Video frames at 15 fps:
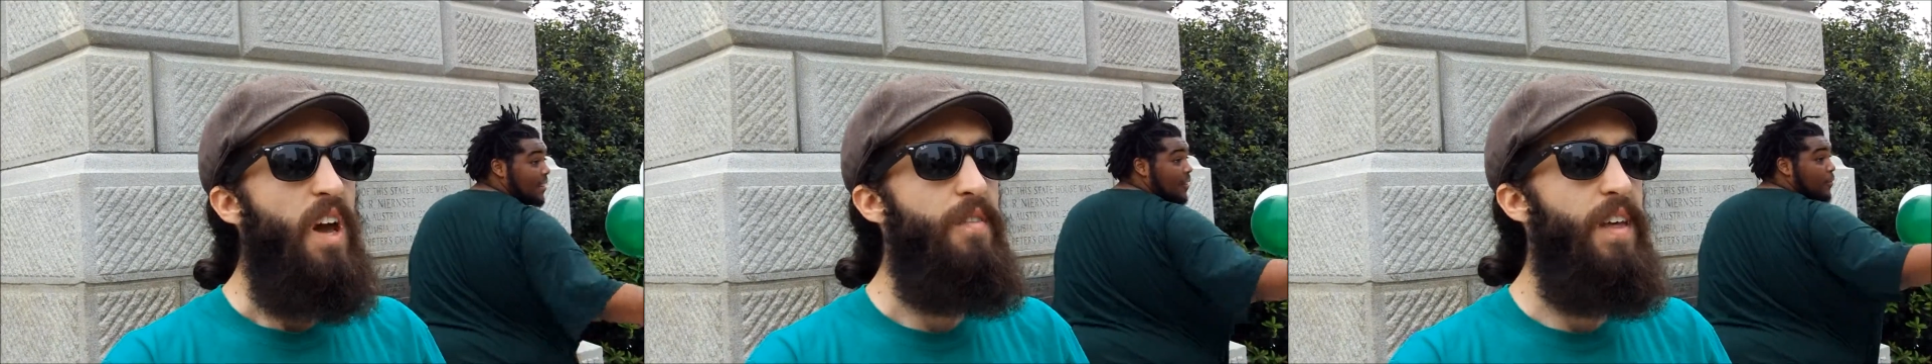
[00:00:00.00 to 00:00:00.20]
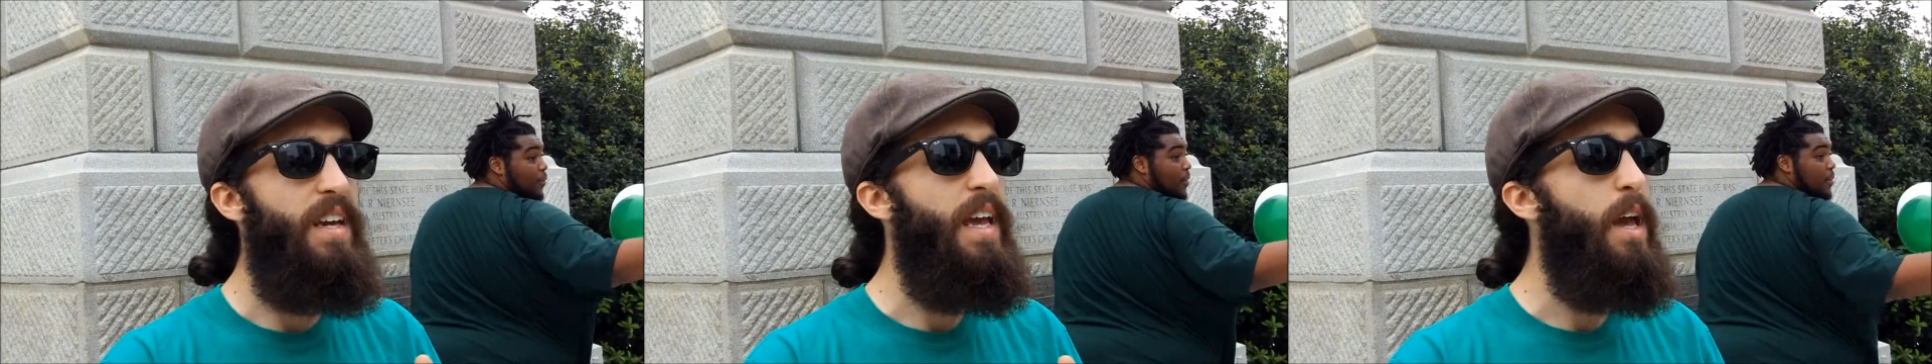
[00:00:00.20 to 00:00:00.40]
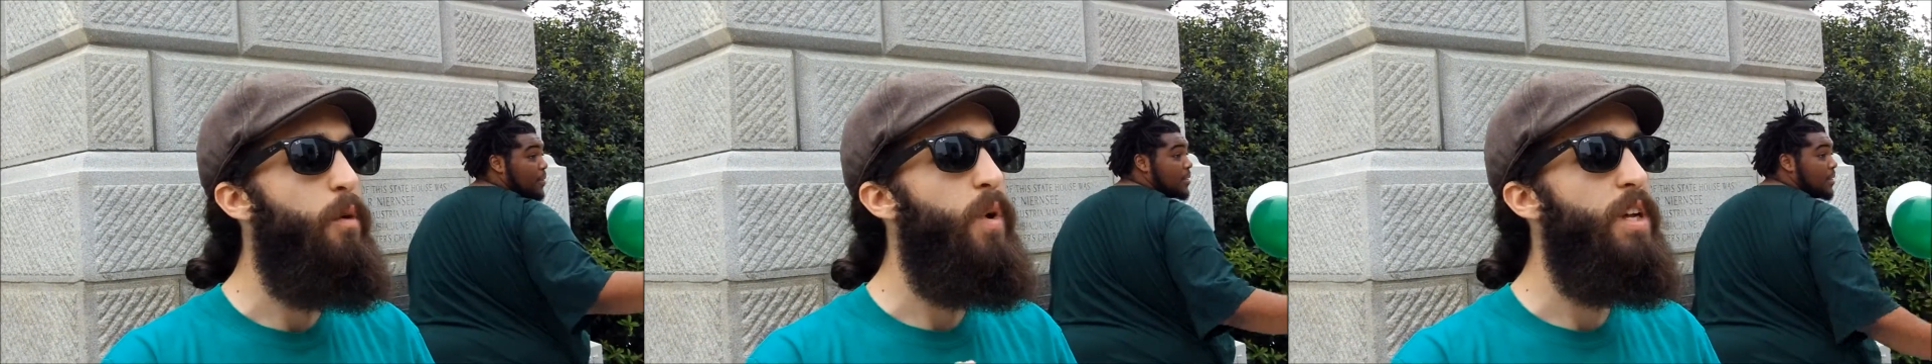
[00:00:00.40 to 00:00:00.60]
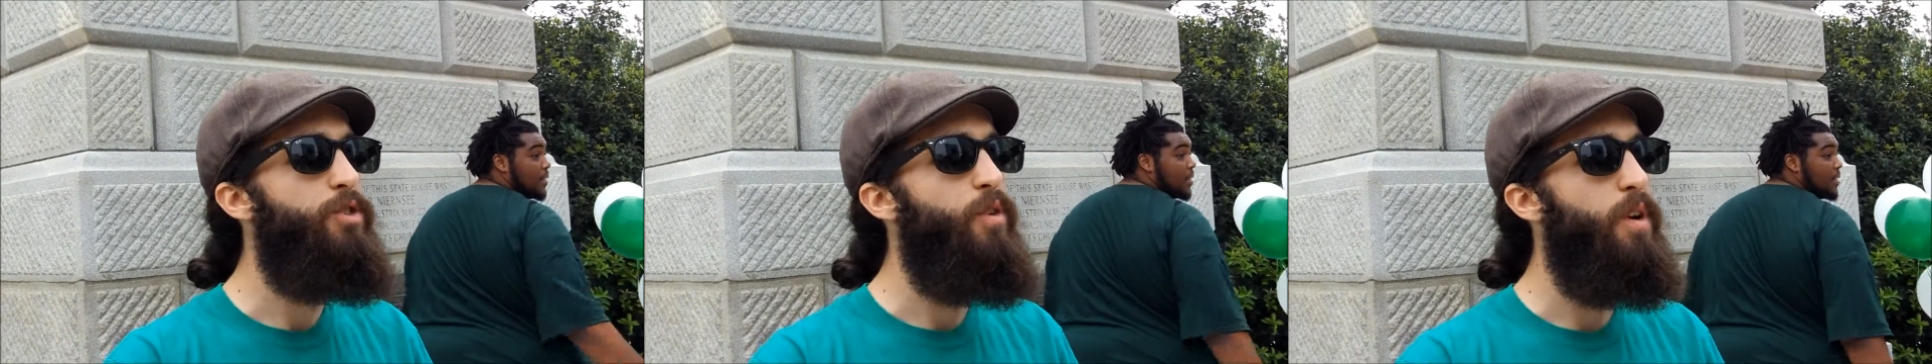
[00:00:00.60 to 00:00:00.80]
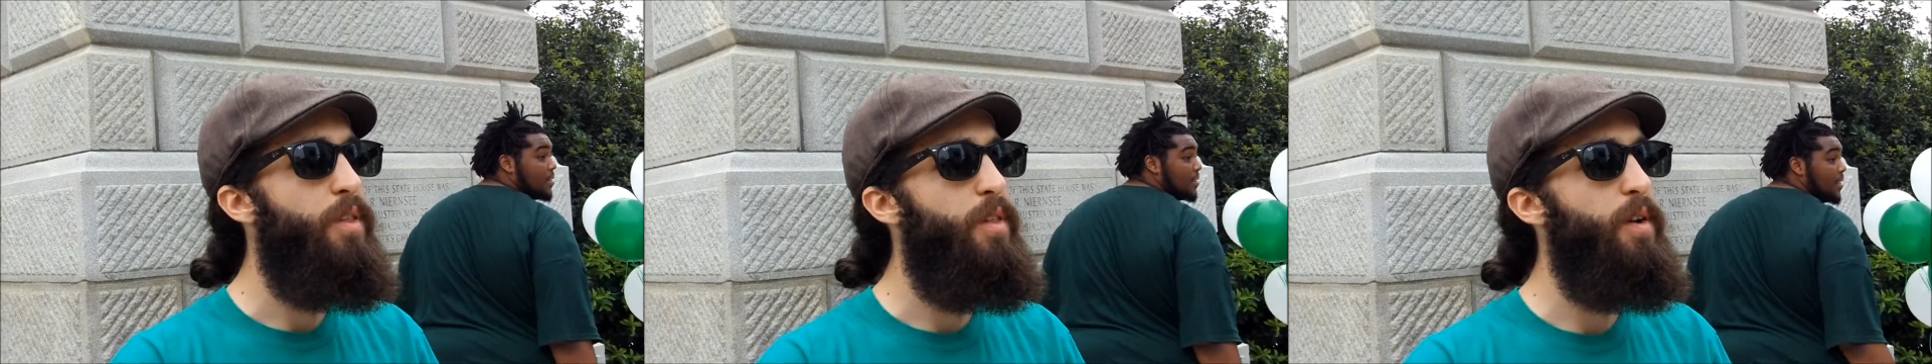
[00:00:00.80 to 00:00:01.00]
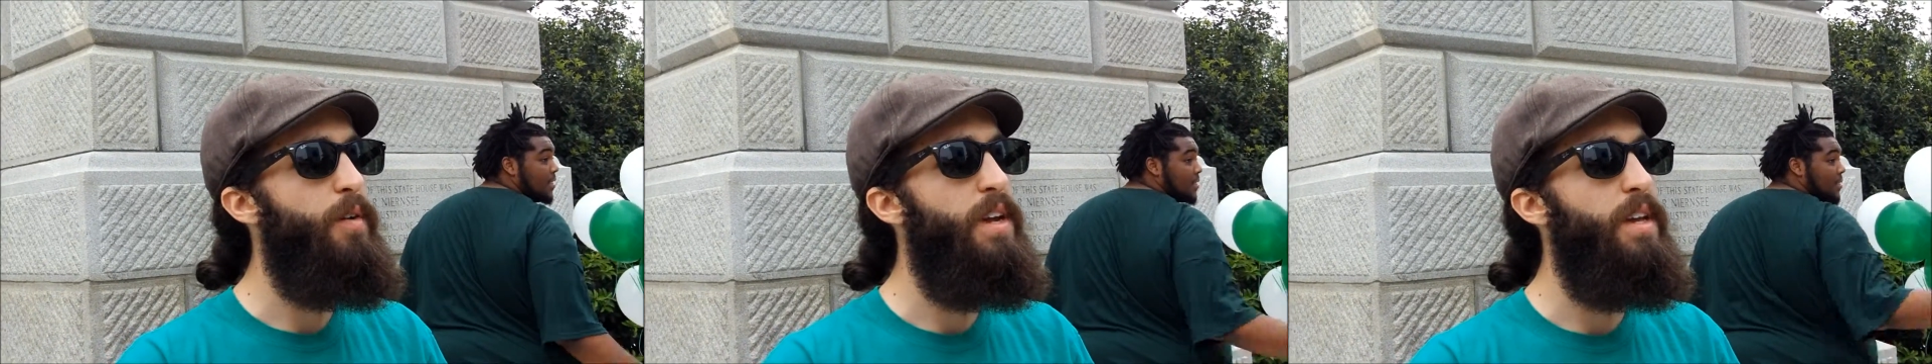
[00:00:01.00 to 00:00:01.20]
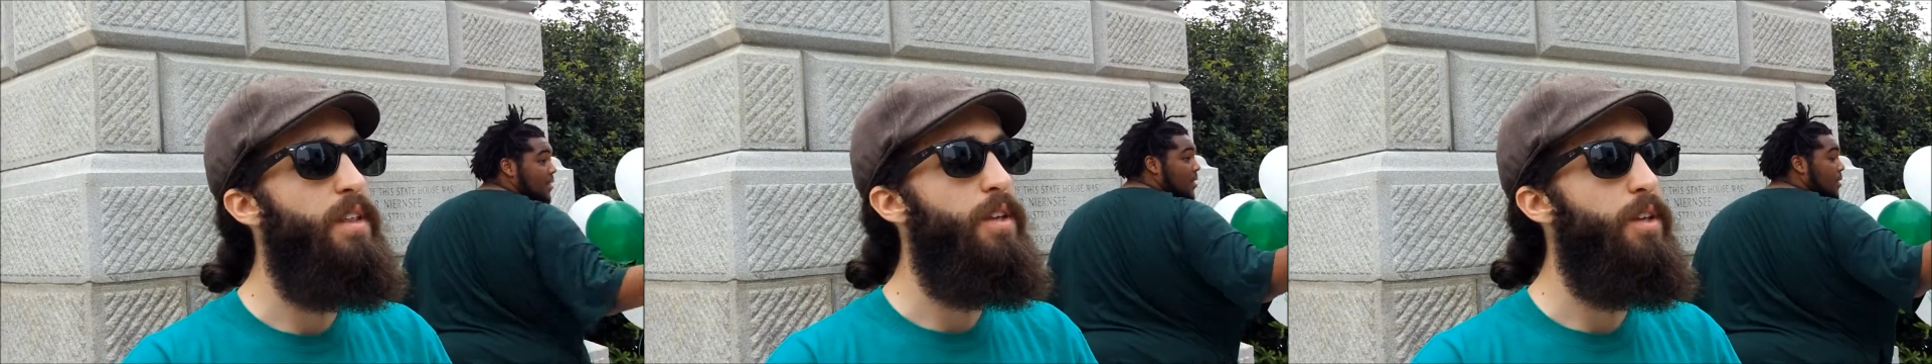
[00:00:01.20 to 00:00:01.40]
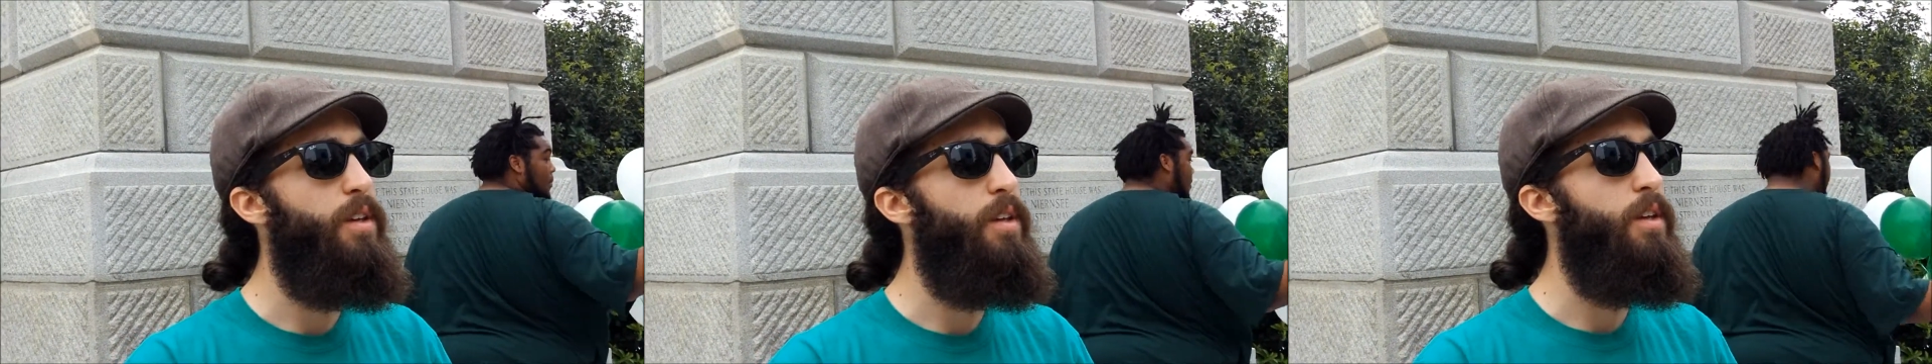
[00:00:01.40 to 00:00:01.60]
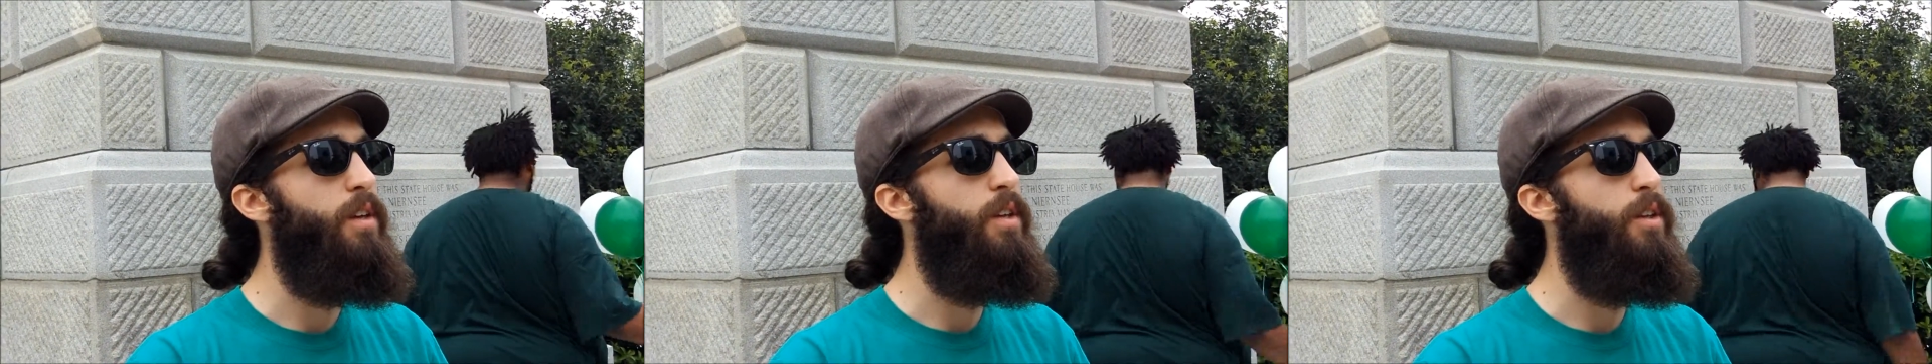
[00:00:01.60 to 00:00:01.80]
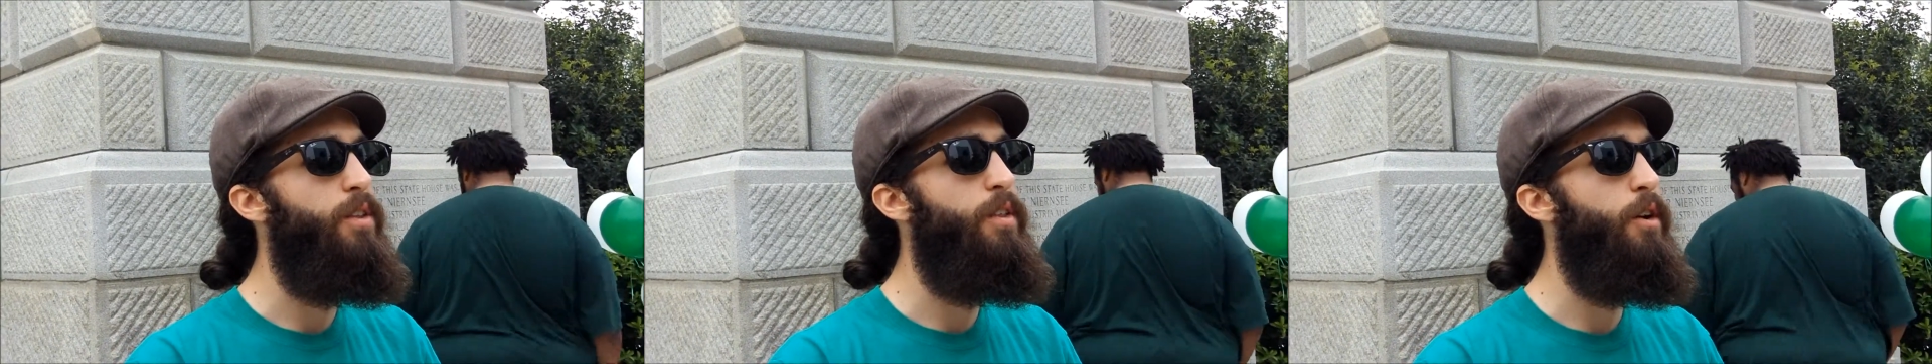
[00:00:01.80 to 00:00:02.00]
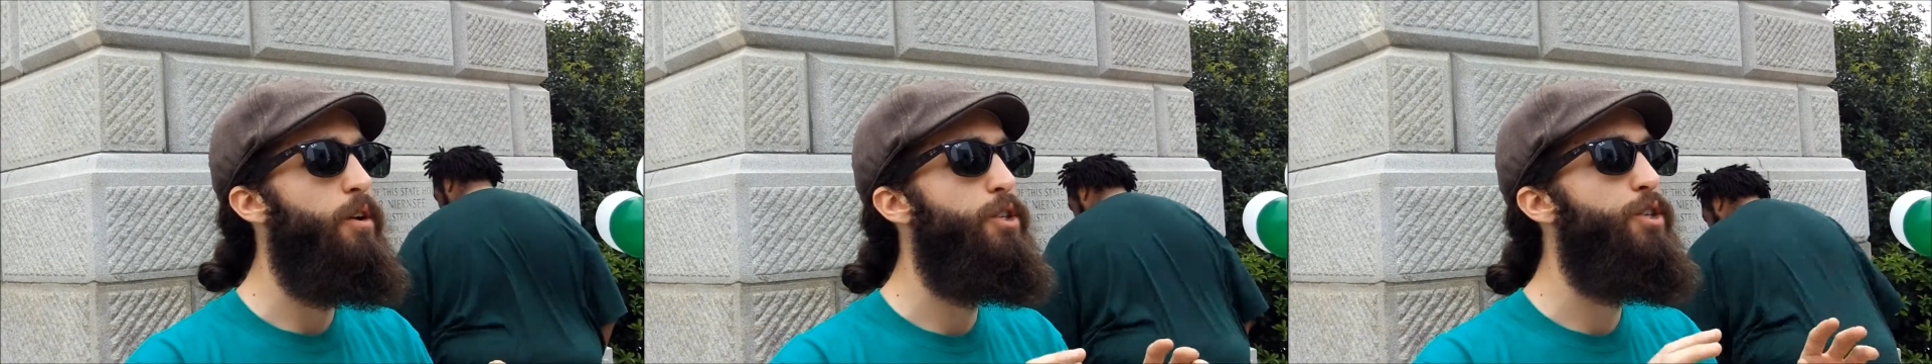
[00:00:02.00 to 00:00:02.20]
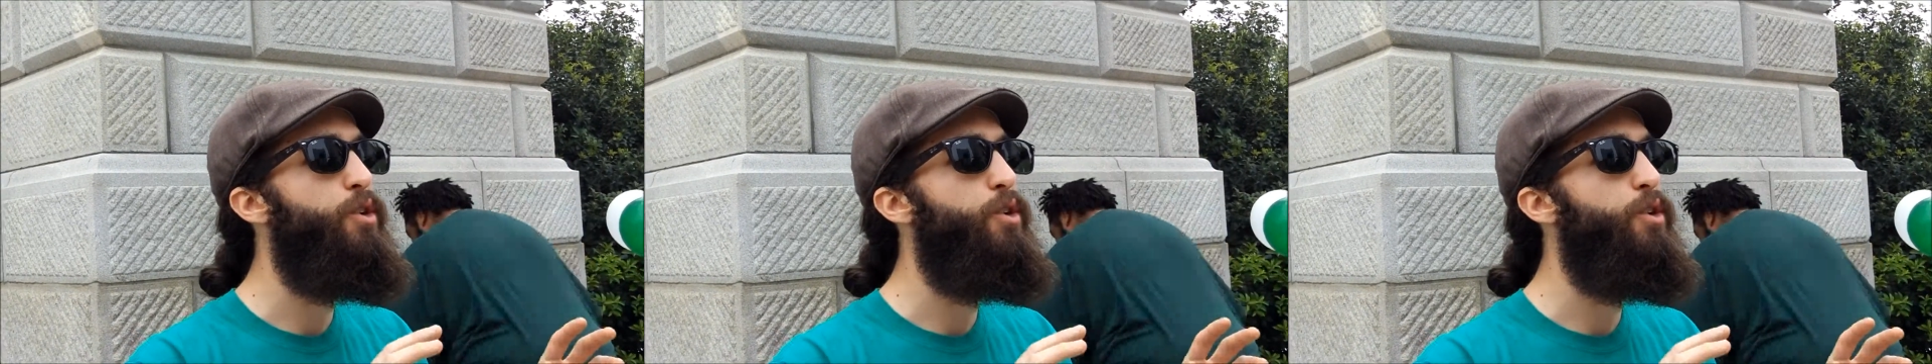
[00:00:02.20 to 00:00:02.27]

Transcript: the gateway drug theory, there are